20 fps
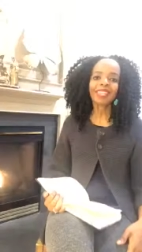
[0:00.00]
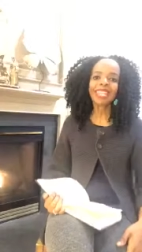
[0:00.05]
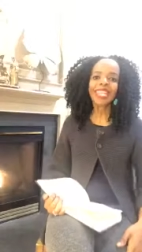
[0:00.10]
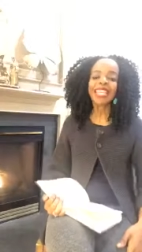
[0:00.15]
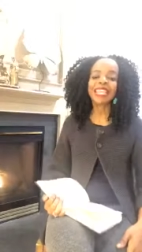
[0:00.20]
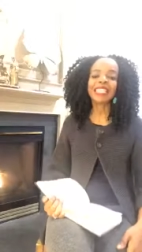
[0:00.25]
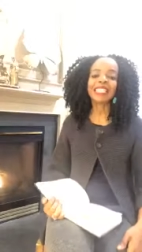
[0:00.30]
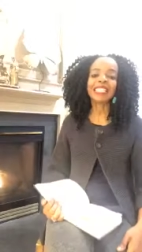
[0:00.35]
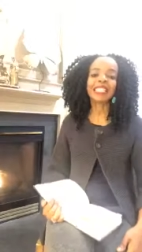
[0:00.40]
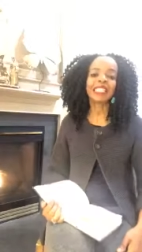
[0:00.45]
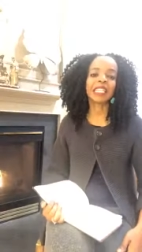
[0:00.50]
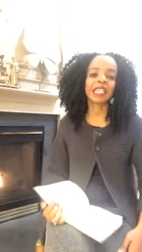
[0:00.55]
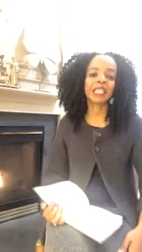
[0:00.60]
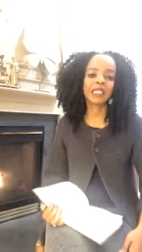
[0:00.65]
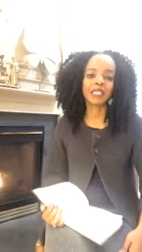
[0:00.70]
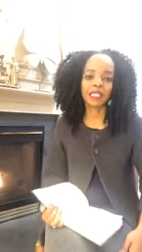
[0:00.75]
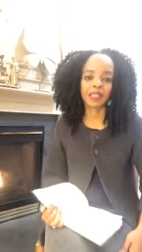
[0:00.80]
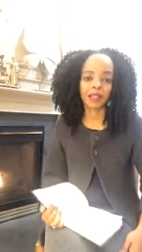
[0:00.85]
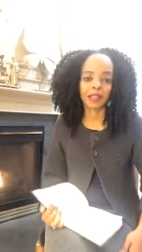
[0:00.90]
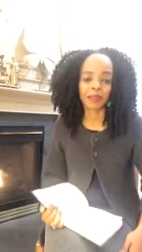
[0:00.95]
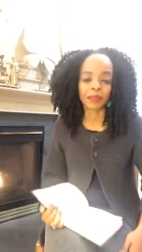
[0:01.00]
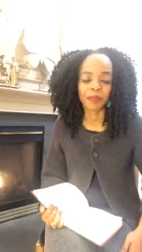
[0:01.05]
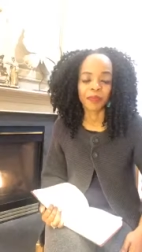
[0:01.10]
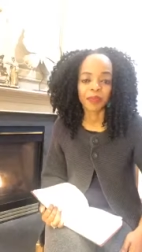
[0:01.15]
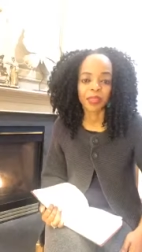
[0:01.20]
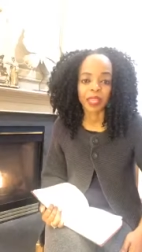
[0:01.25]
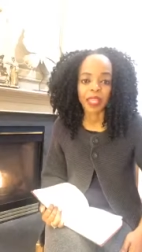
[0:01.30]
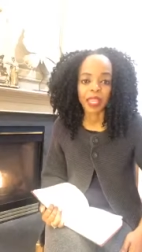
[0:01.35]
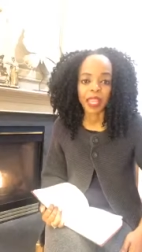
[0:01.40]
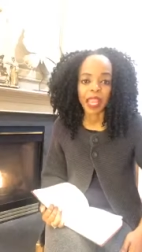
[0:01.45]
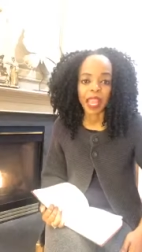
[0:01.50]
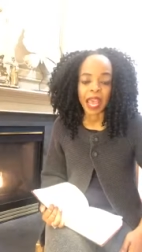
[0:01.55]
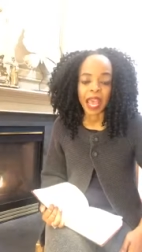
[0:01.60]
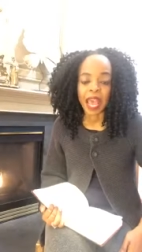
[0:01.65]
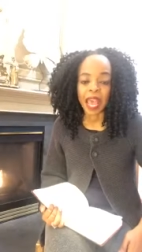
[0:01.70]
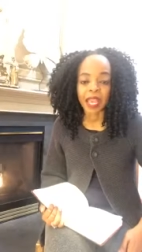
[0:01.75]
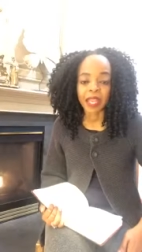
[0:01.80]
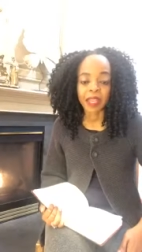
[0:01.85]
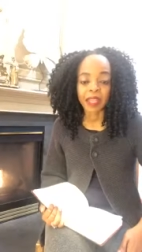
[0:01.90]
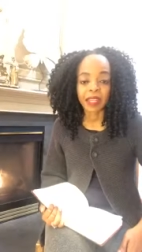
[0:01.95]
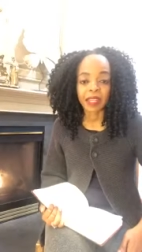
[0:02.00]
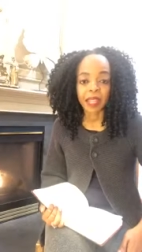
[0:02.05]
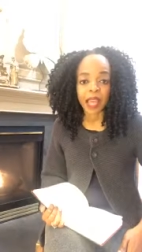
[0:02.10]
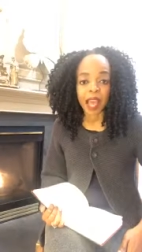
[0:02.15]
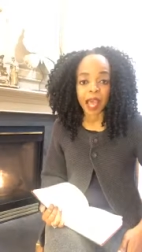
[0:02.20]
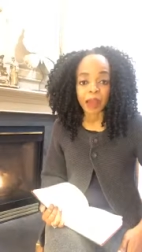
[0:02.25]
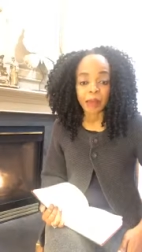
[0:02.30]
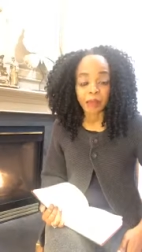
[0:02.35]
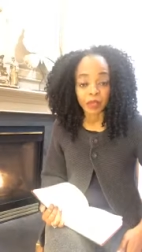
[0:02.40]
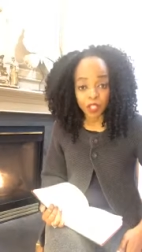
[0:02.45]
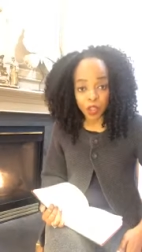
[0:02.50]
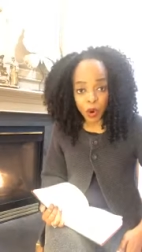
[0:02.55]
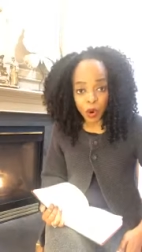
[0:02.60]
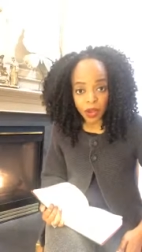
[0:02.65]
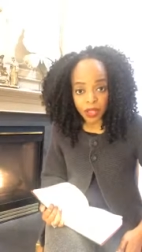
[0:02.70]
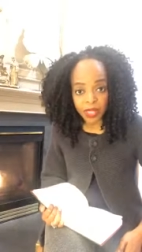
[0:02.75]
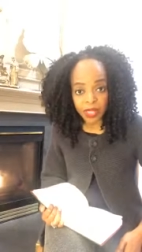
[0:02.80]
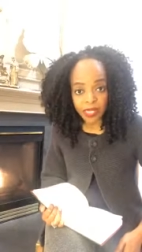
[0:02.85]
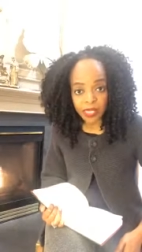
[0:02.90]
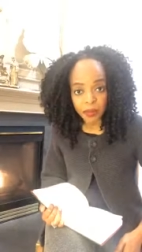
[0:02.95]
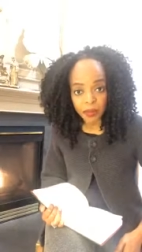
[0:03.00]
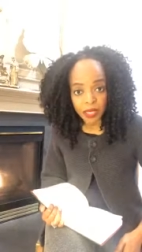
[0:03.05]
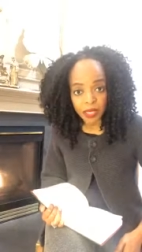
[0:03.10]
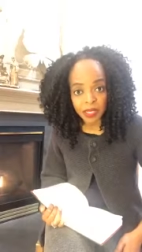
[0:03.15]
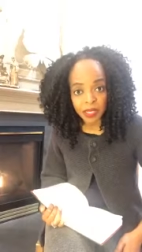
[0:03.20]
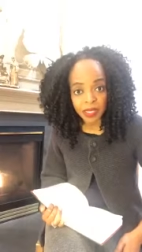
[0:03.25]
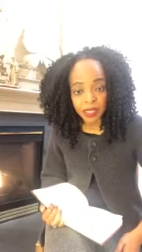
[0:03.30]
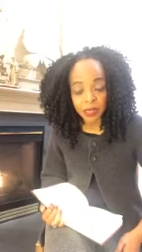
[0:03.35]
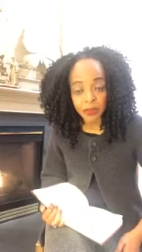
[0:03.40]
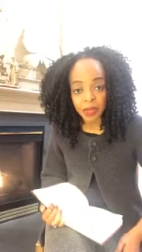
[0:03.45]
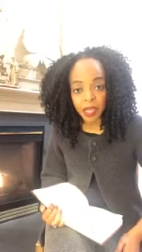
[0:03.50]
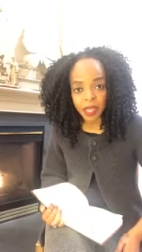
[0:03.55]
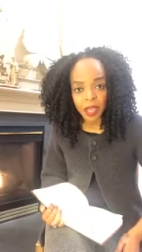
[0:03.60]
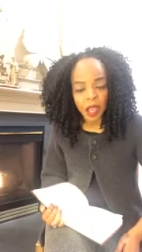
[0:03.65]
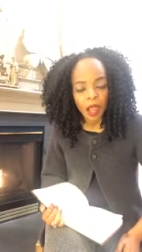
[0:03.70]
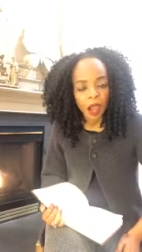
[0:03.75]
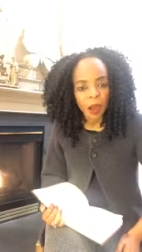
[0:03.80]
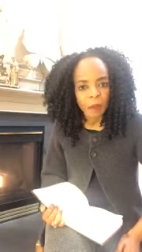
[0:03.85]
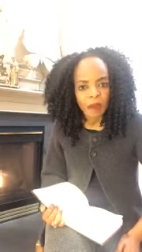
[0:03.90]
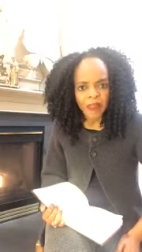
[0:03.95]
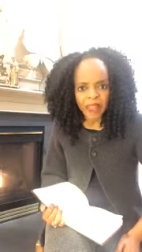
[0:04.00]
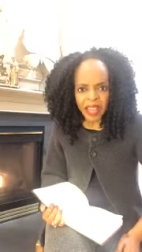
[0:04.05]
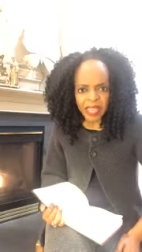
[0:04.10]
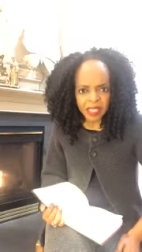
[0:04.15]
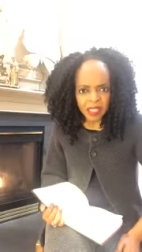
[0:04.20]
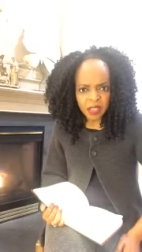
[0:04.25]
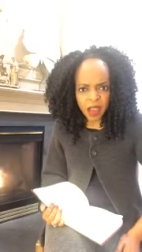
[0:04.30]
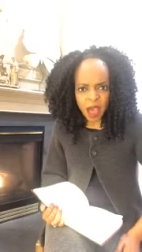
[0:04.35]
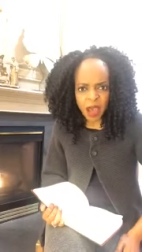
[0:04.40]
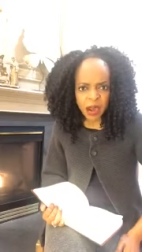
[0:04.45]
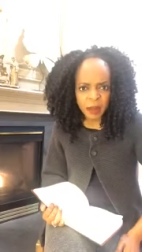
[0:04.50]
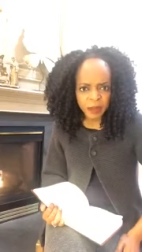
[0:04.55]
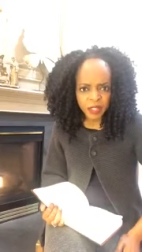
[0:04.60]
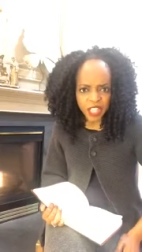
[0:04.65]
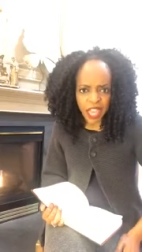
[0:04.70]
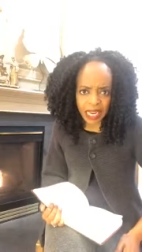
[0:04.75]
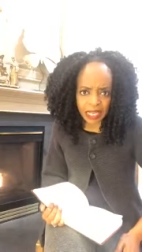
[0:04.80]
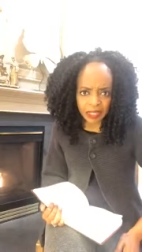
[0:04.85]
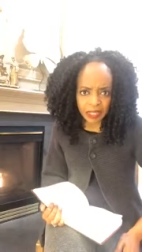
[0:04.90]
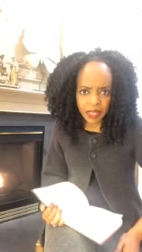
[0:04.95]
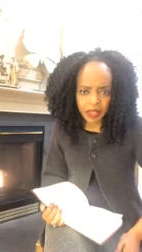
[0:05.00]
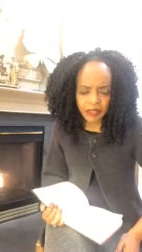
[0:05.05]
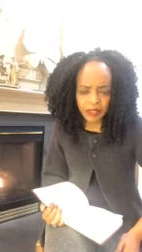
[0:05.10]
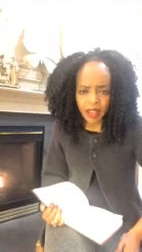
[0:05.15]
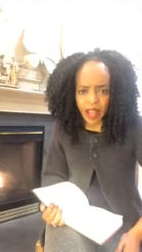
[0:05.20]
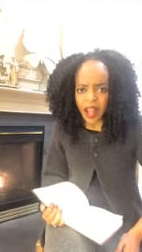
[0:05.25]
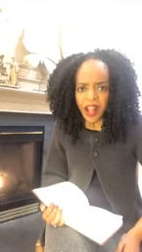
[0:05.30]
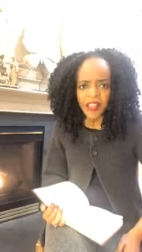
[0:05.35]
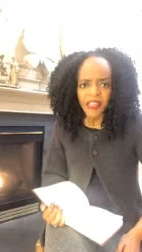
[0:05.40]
it's a done deal. And I'm sorry that sometimes it seems like, but that's not objective.